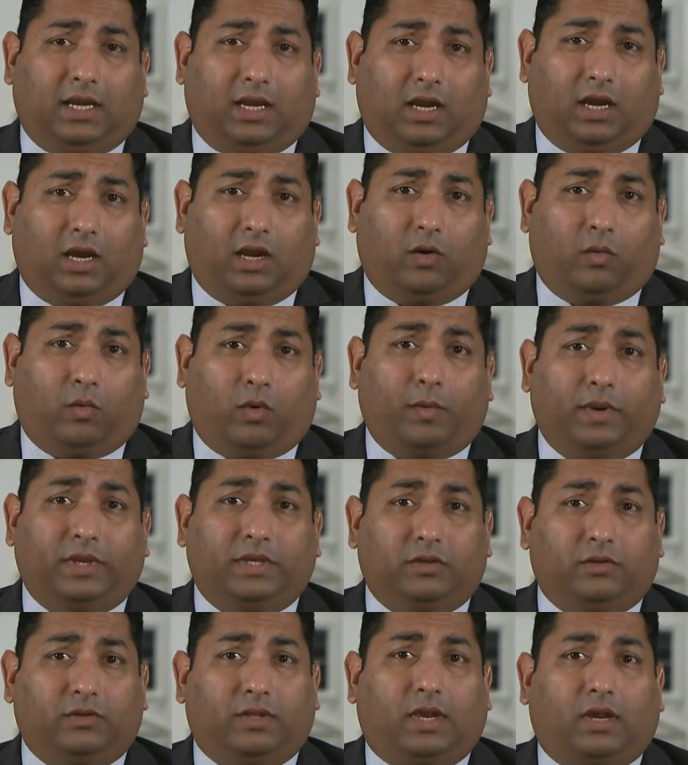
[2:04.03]
What
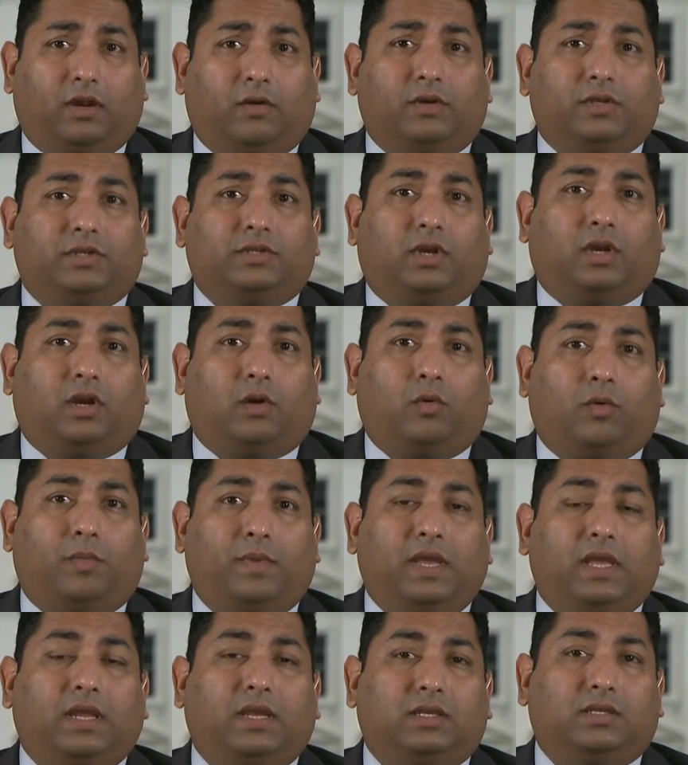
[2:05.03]
we do there is we're
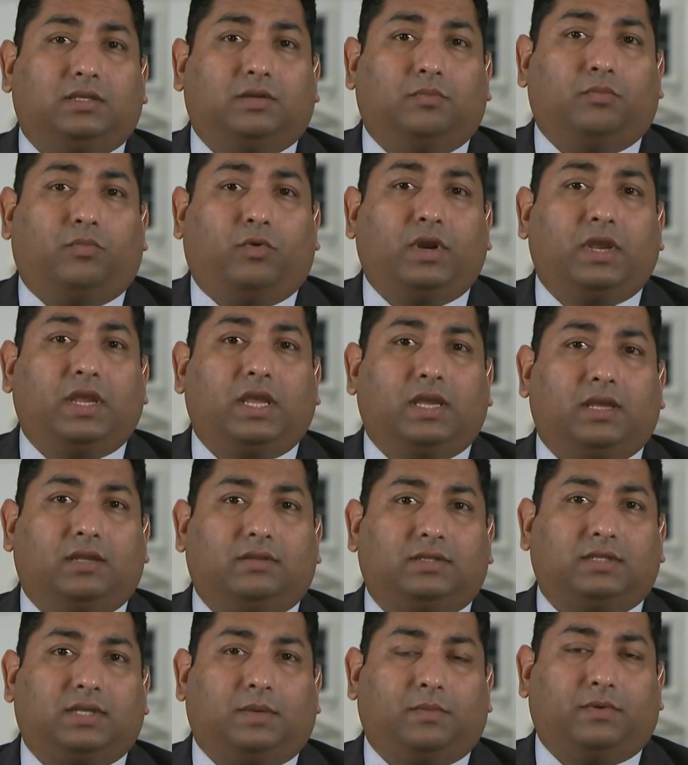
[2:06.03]
beginning to bring
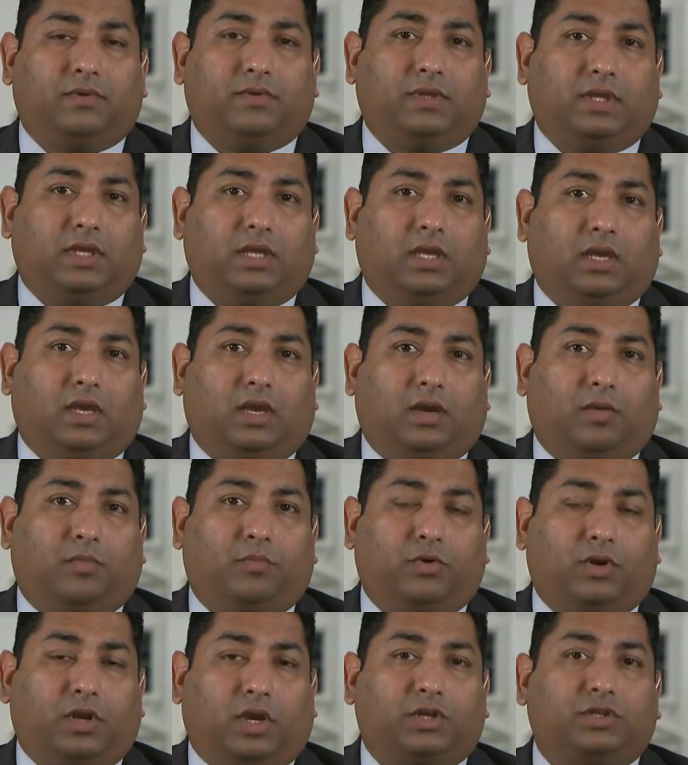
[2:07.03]
in some of the
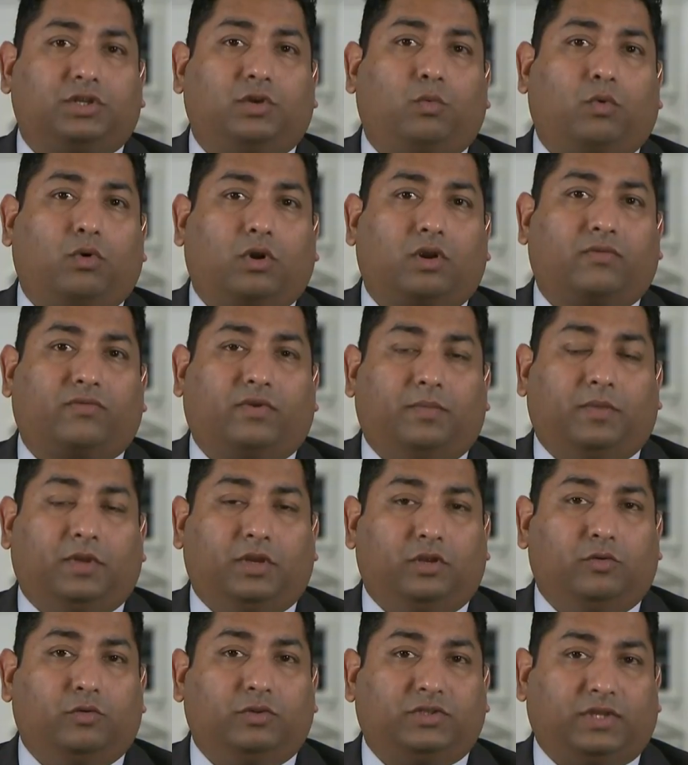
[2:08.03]
production work from
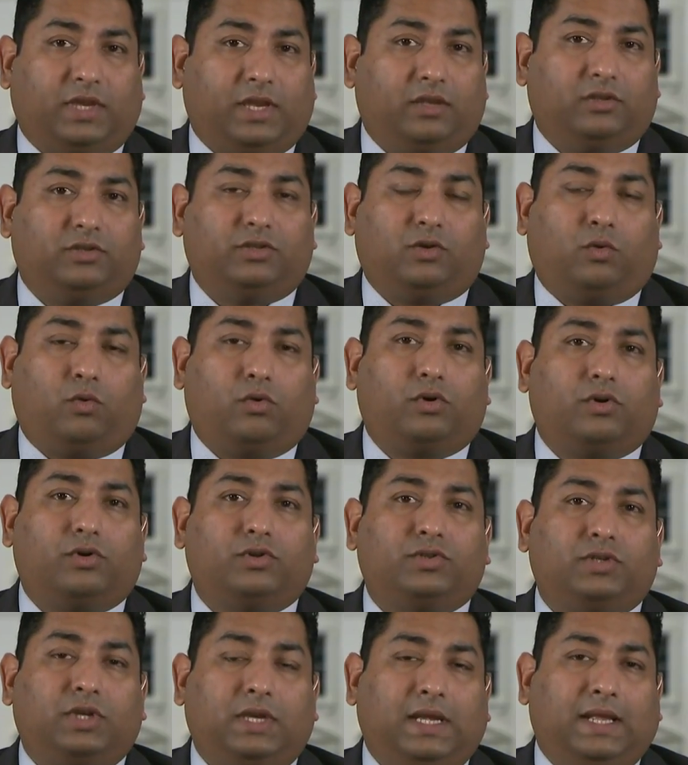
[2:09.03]
the new sales and
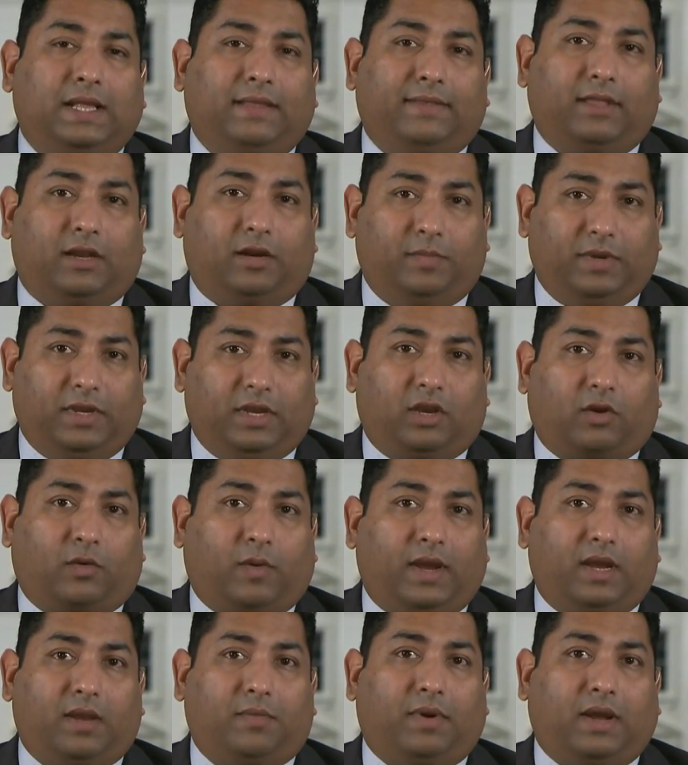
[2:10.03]
orders that are being
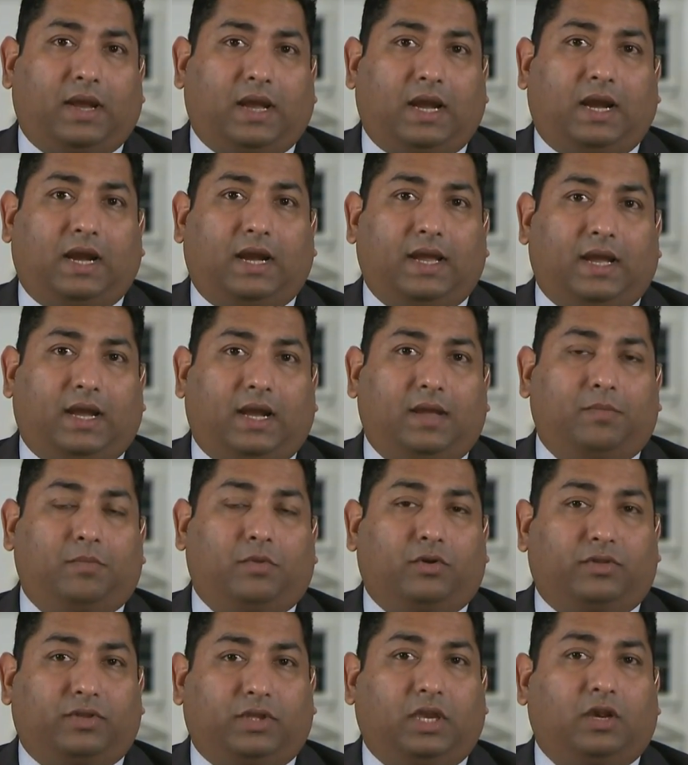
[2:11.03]
created by IAI,
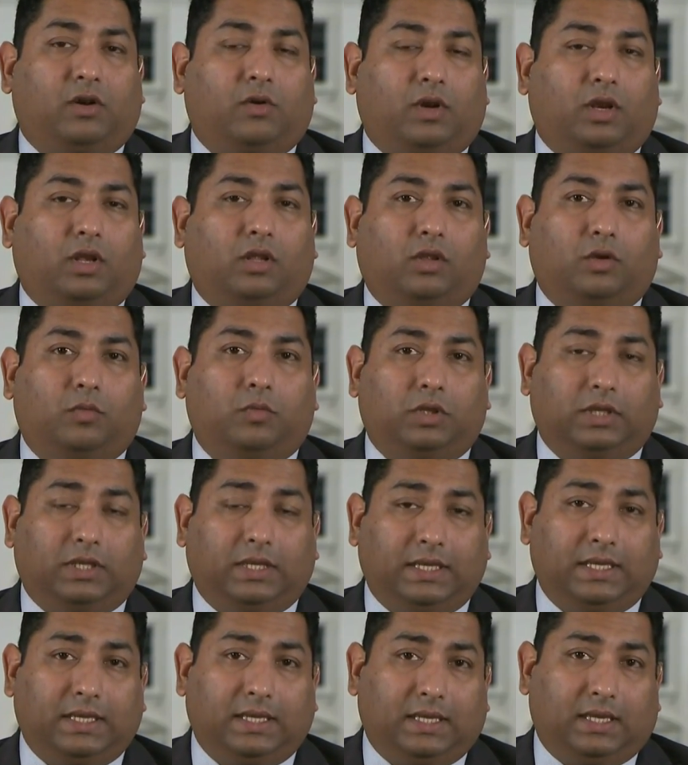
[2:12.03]
both here and
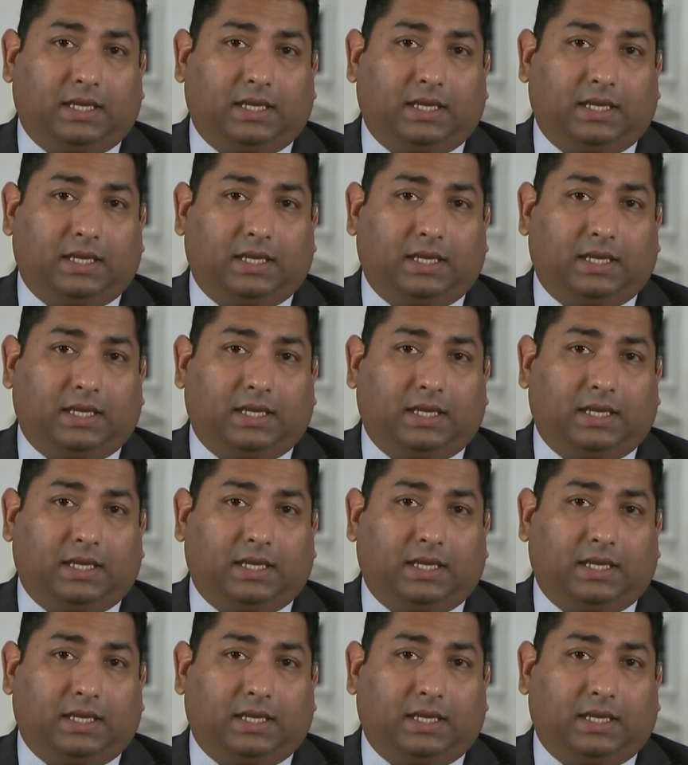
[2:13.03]
globally.